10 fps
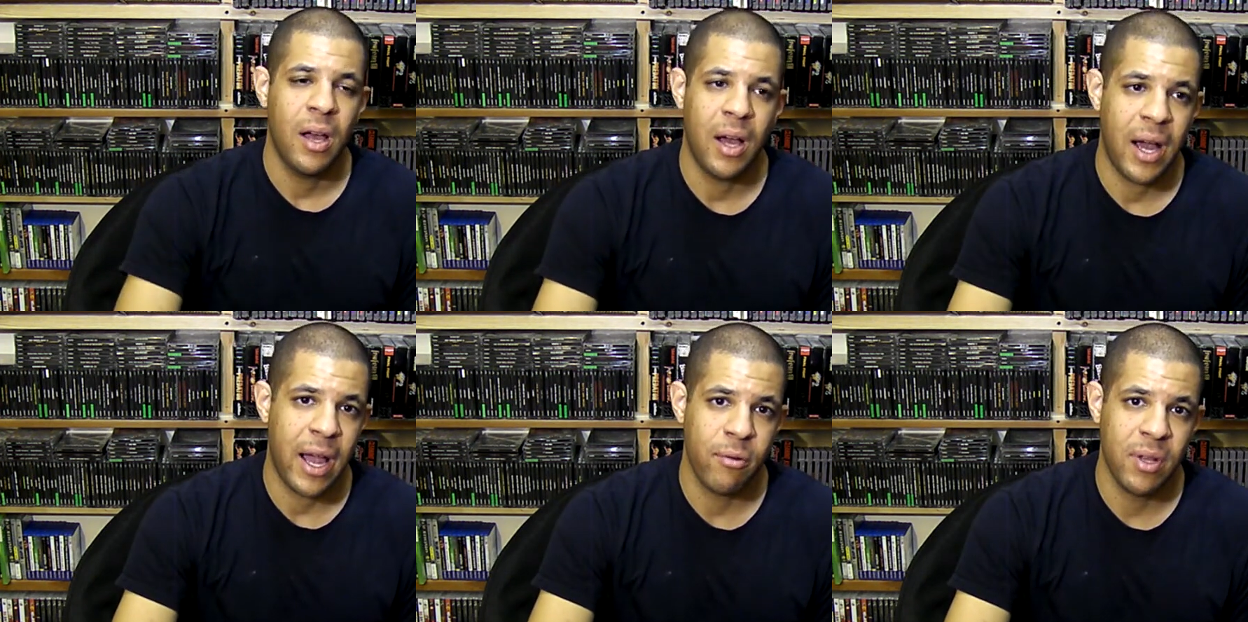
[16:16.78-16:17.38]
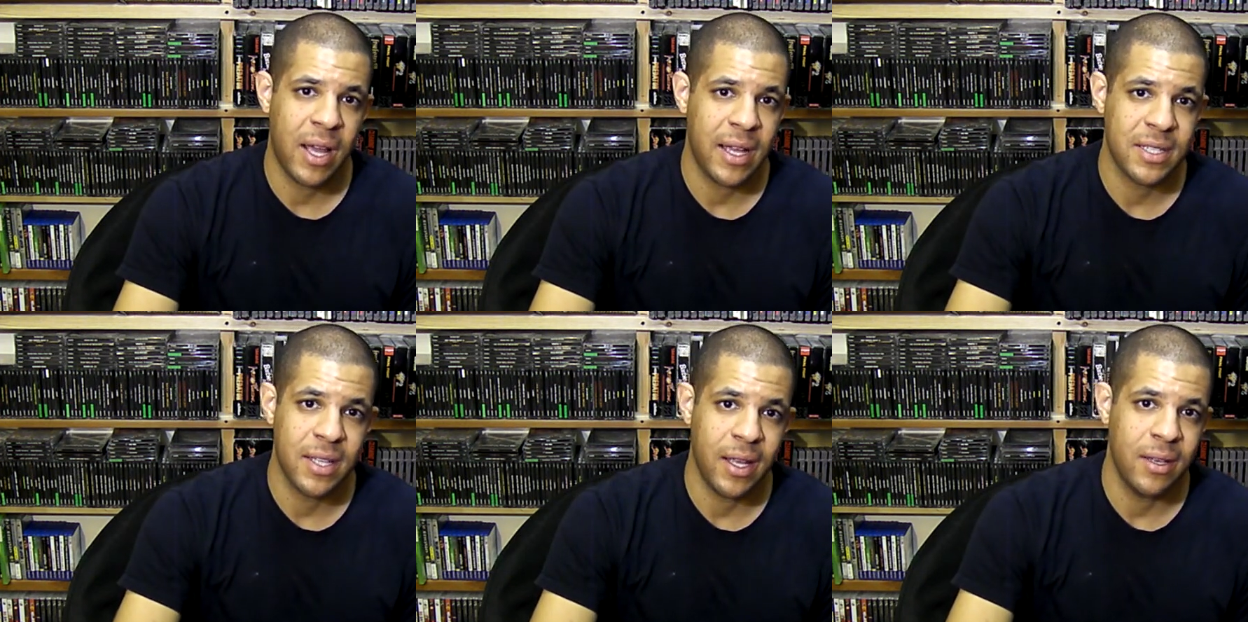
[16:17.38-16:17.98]
I
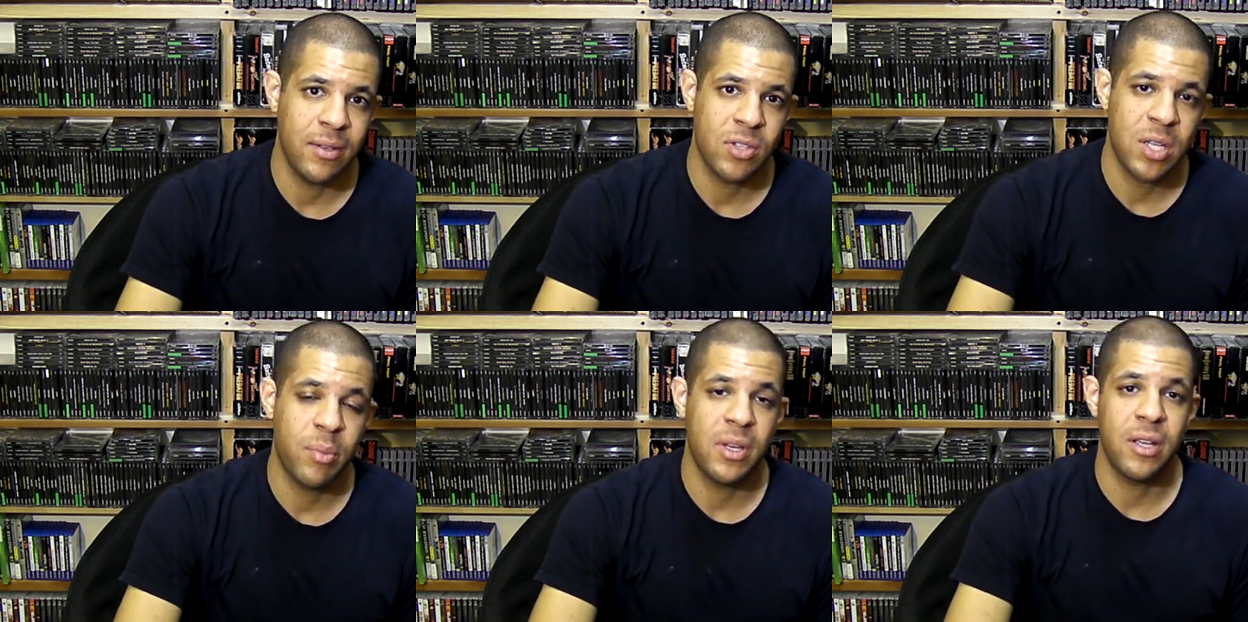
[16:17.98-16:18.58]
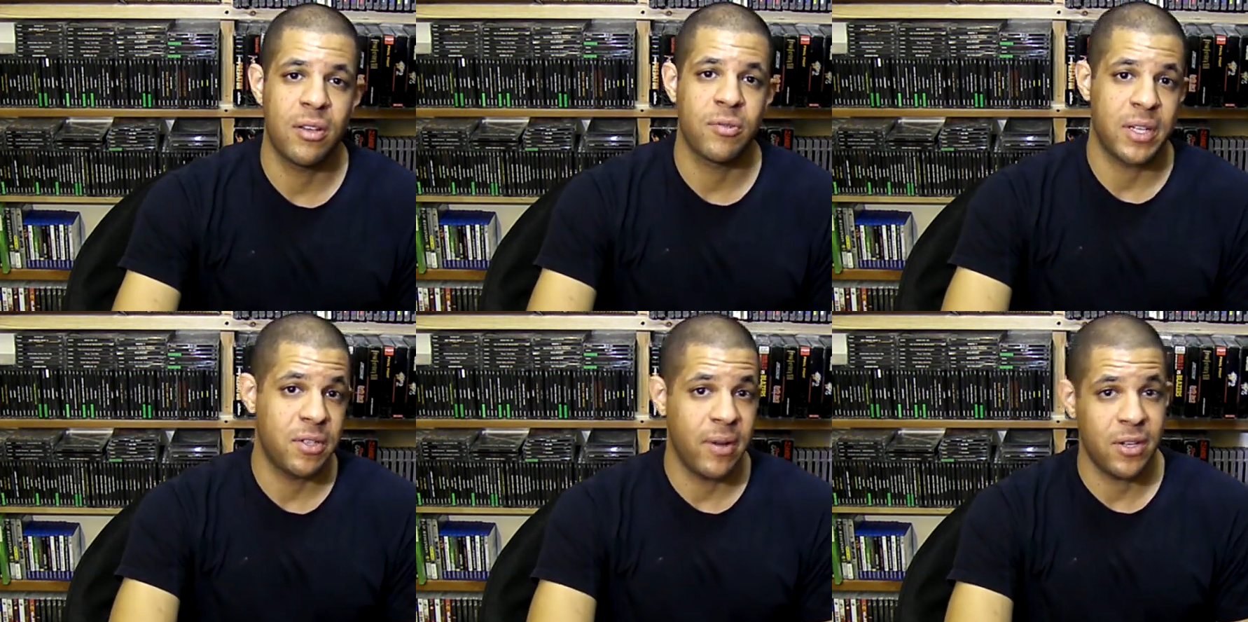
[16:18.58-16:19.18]
realized that Chippendales
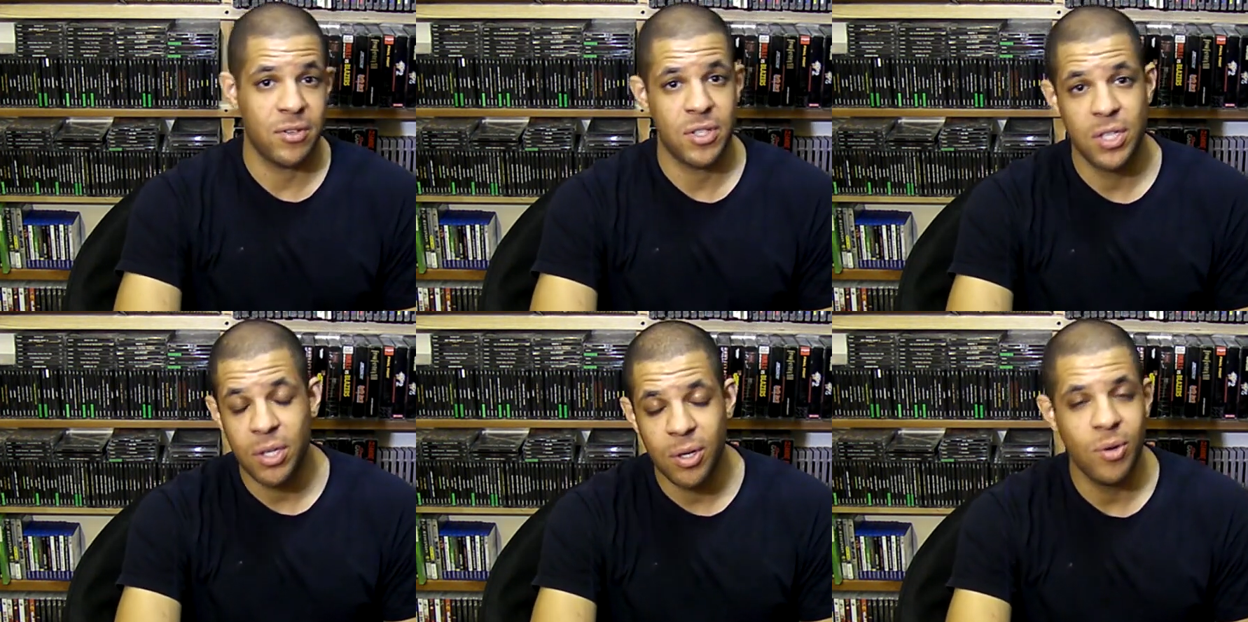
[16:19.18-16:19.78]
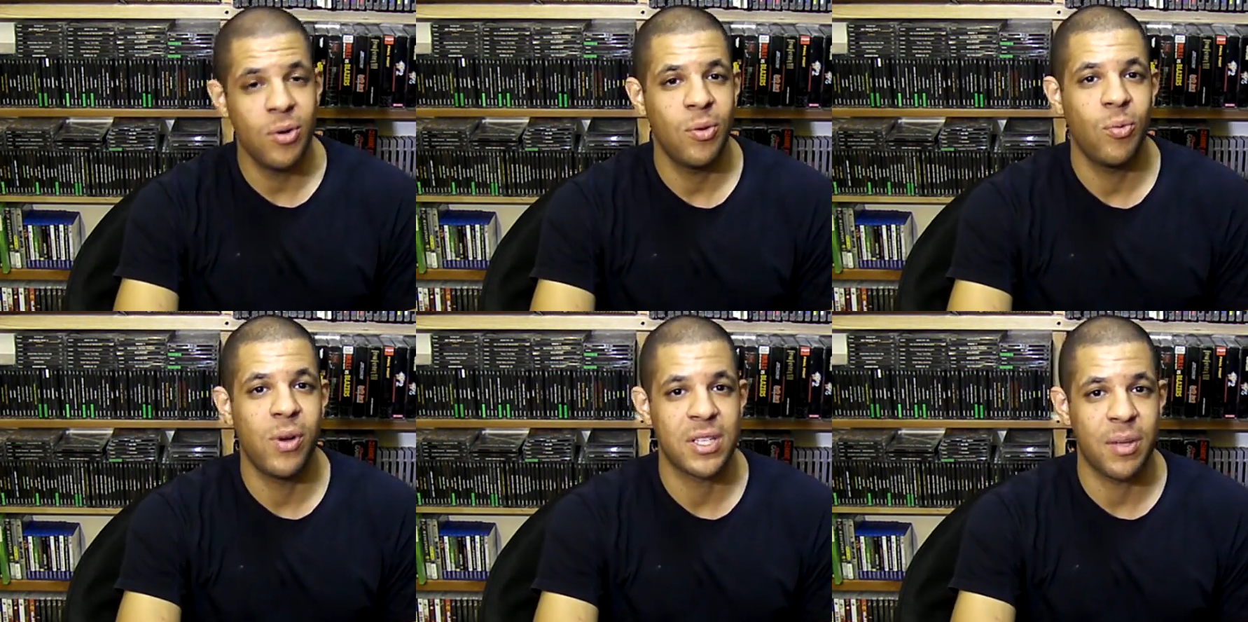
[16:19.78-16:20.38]
Rescue Rangers 2
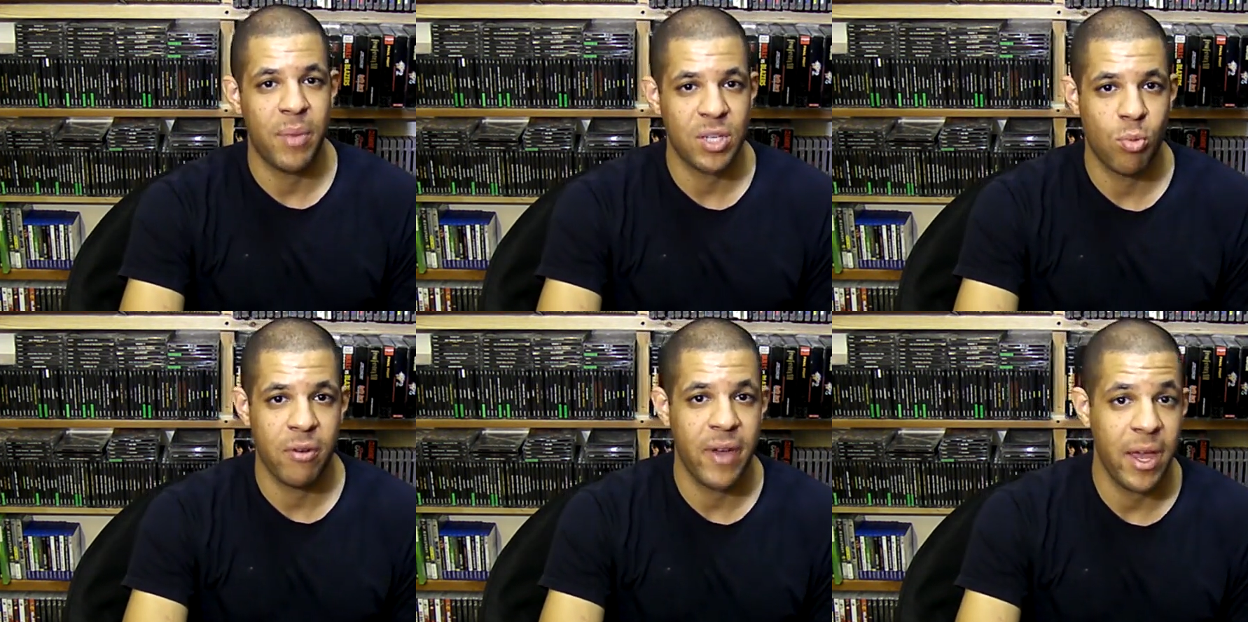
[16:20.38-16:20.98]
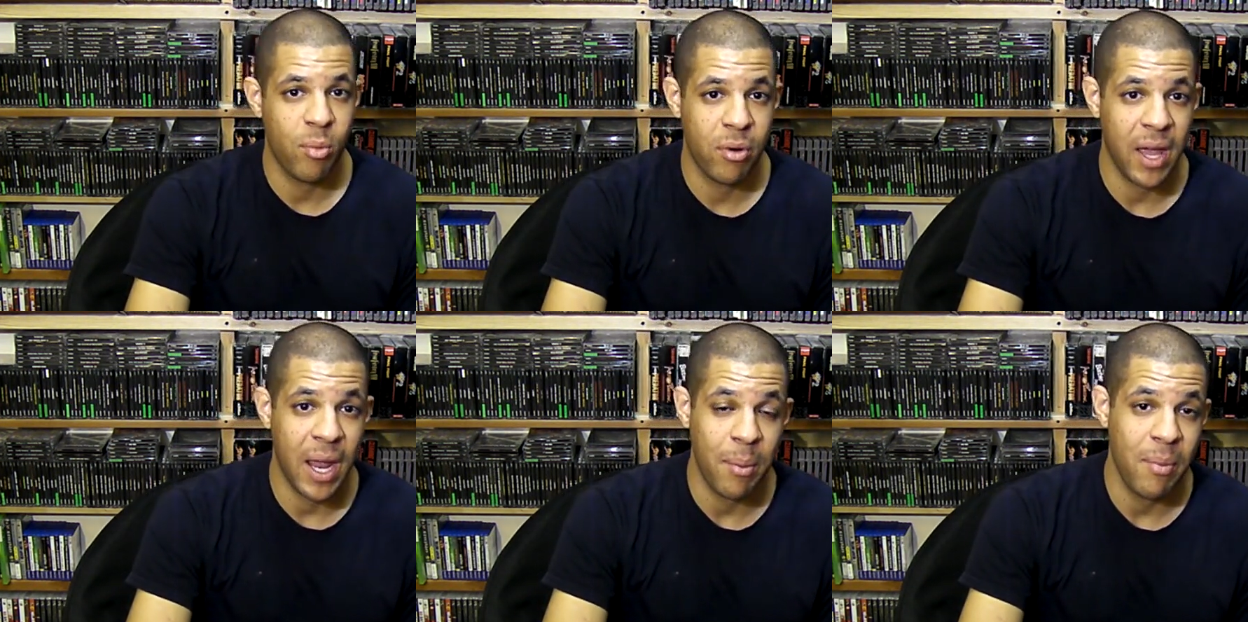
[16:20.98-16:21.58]
was a much more valuable
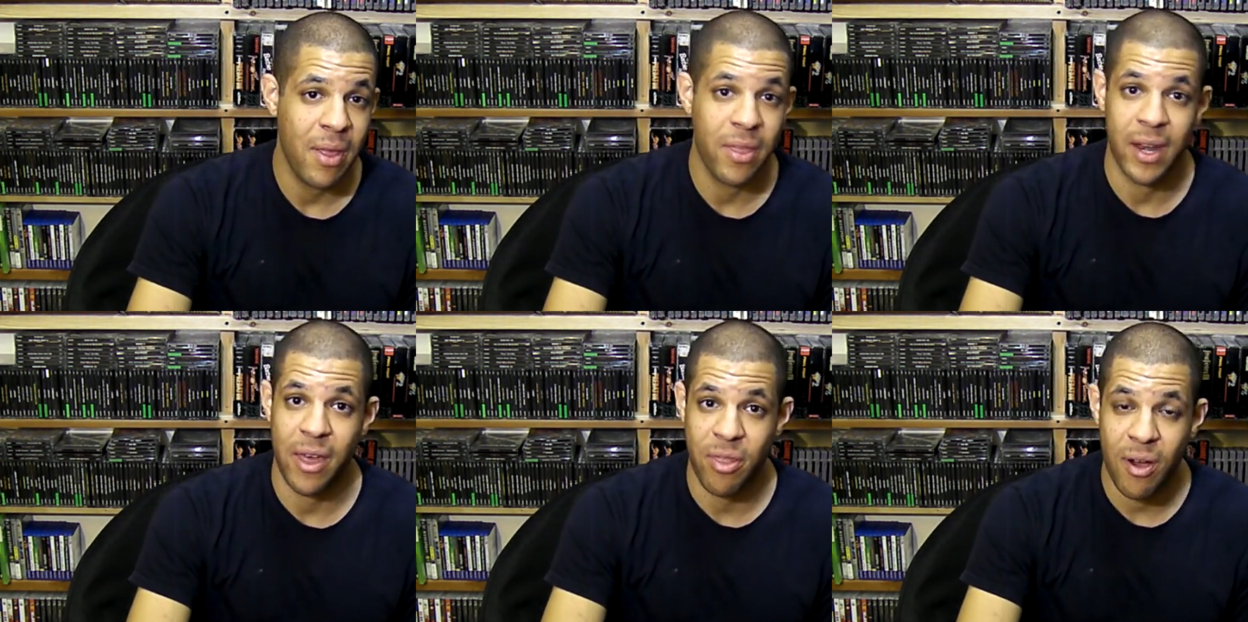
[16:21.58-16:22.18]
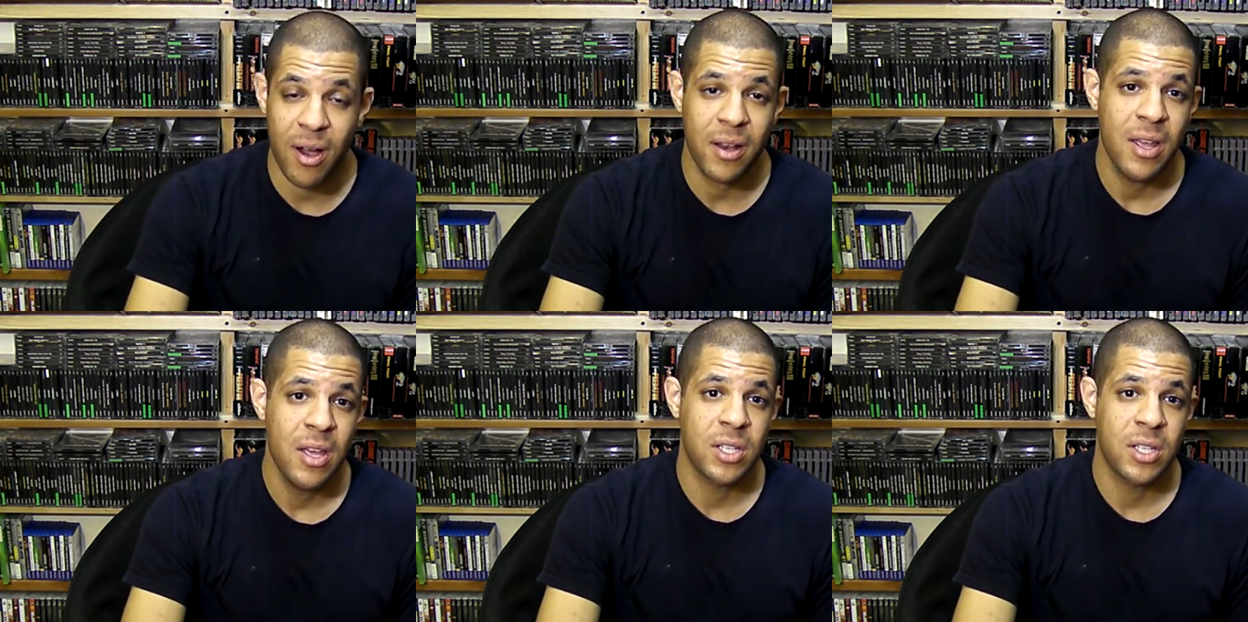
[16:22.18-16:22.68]
game than I thought.